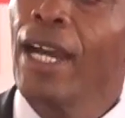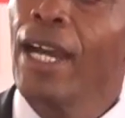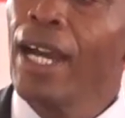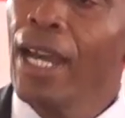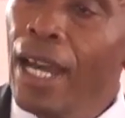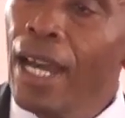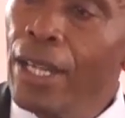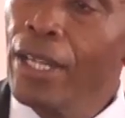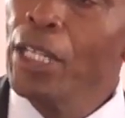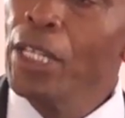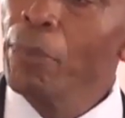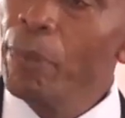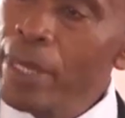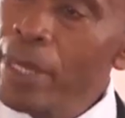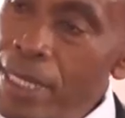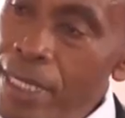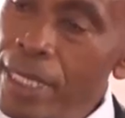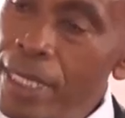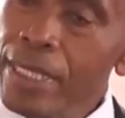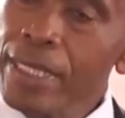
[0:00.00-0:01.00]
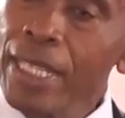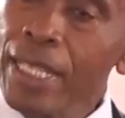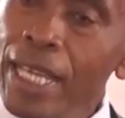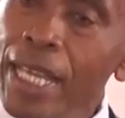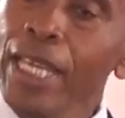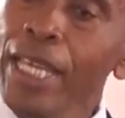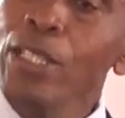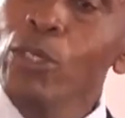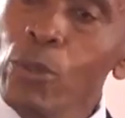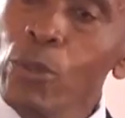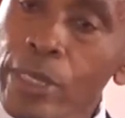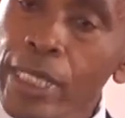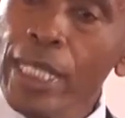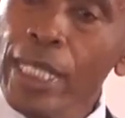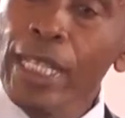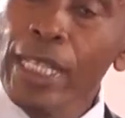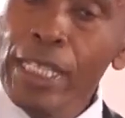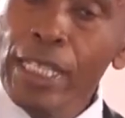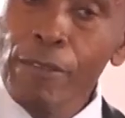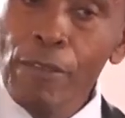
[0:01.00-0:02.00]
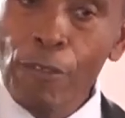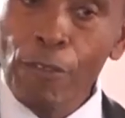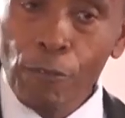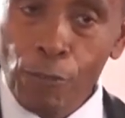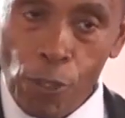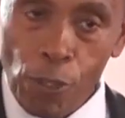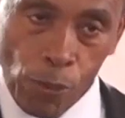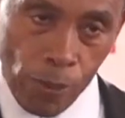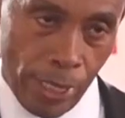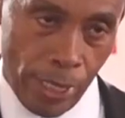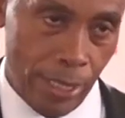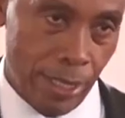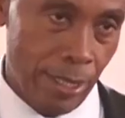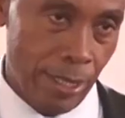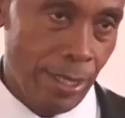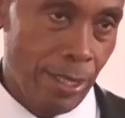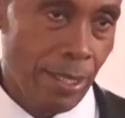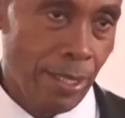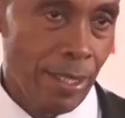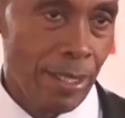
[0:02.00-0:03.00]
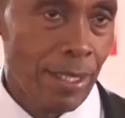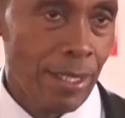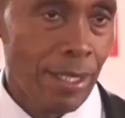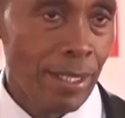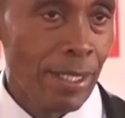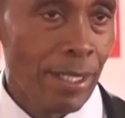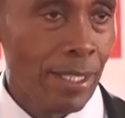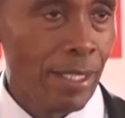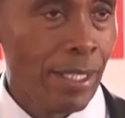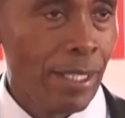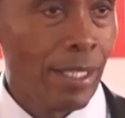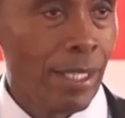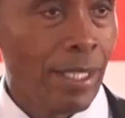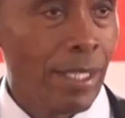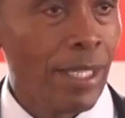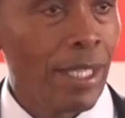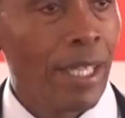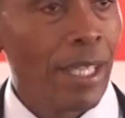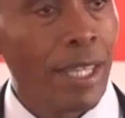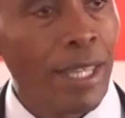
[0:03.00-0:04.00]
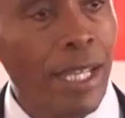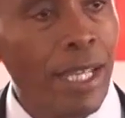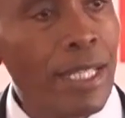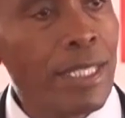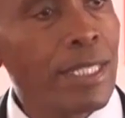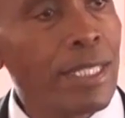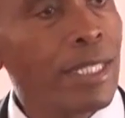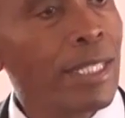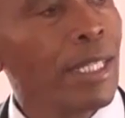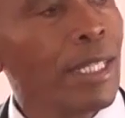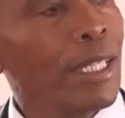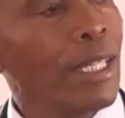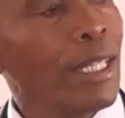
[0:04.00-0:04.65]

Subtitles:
100%, and to take it even forward, that